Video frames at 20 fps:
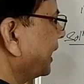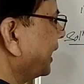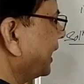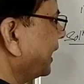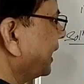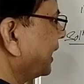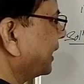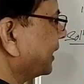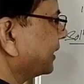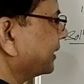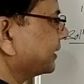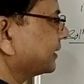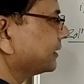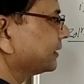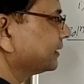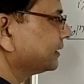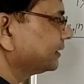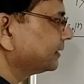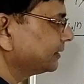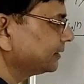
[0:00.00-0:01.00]
and
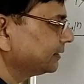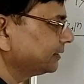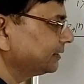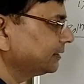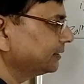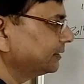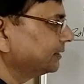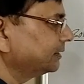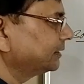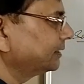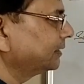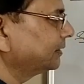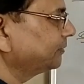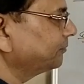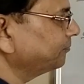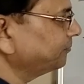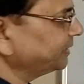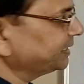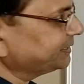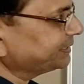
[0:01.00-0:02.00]

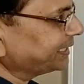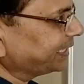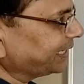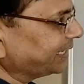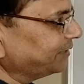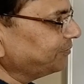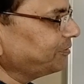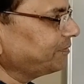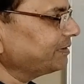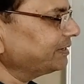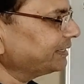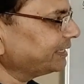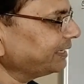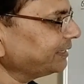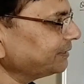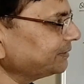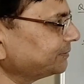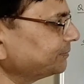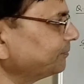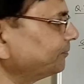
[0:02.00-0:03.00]
big triangle we will
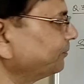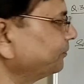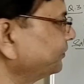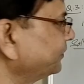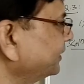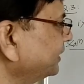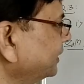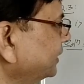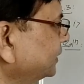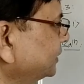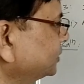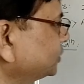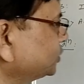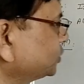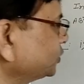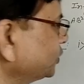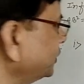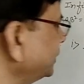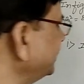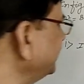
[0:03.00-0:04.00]
take.
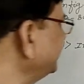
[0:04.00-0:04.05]
So